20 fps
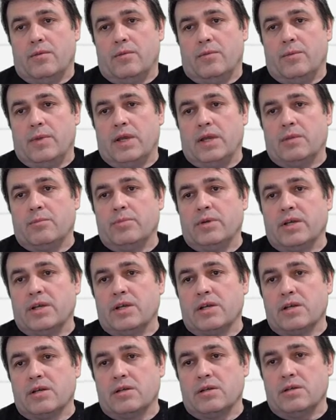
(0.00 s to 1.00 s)
make
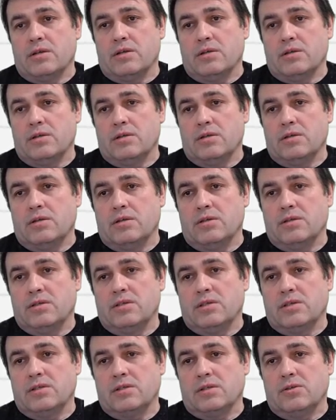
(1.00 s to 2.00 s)
bigger uh,
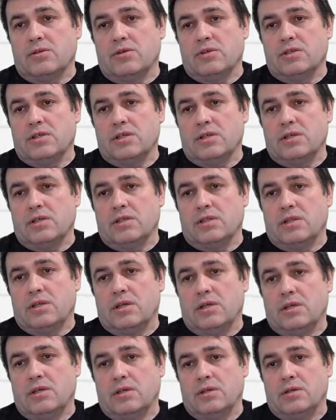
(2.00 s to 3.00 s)
this closet
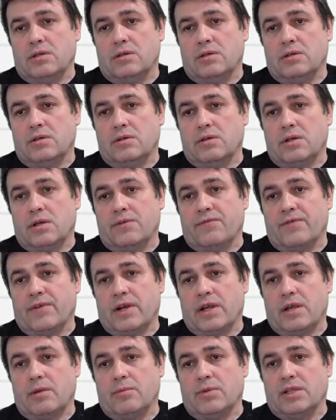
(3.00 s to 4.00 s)
uh,
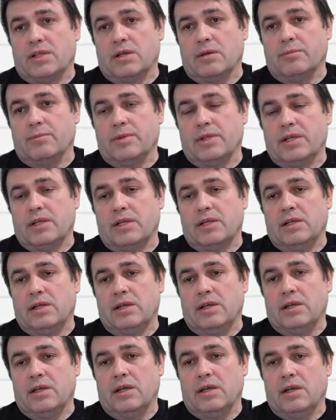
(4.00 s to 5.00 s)
reframe it
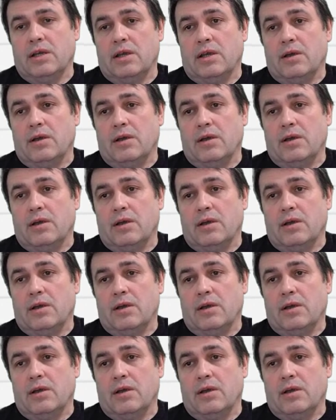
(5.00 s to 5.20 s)
completely